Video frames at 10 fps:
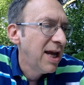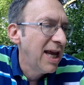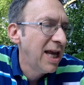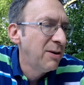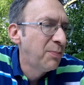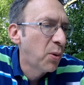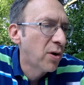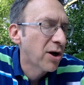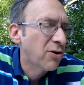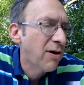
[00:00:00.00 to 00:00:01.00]
In
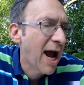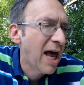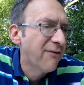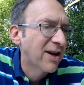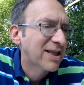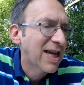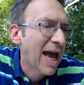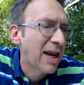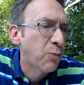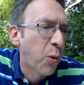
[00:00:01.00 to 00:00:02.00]
poured a crowd of
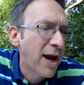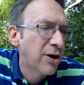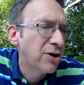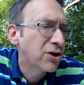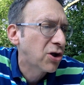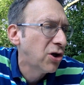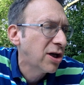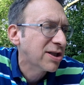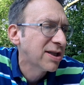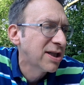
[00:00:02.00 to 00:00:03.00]
excited waiters,
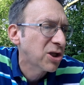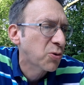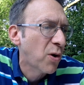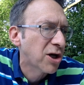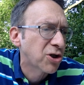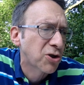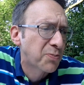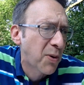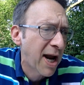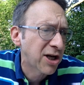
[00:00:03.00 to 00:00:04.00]
cooks, and dishwashers
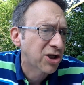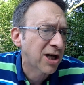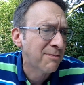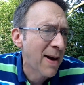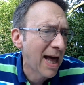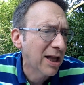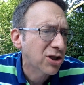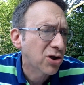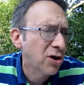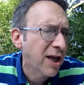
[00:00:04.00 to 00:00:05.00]
brandishing
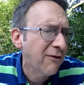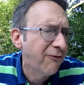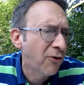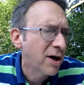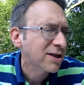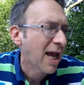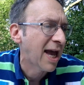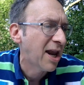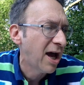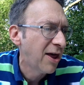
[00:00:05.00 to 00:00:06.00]
mallets, cooking forks,
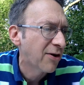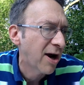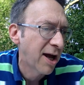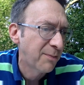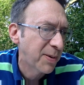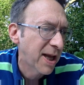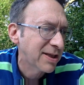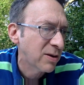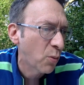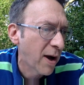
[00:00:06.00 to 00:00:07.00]
and other
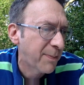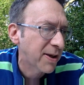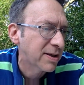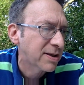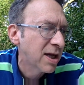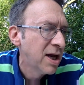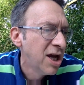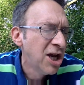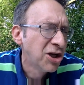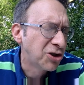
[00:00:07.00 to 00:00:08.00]
unpleasant weapons.
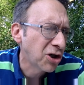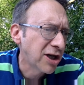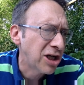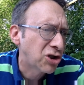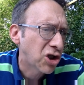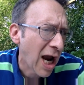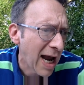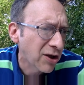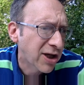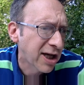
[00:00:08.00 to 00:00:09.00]
Dirty
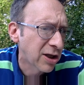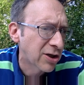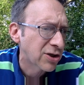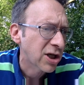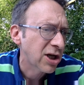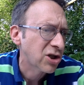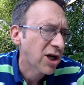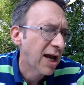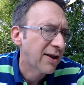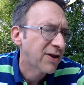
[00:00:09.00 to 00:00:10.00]
child killers,
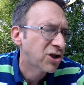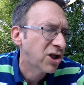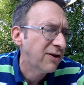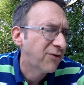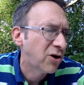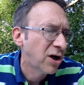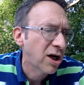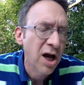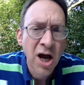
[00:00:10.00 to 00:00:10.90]
shouted the chief cook.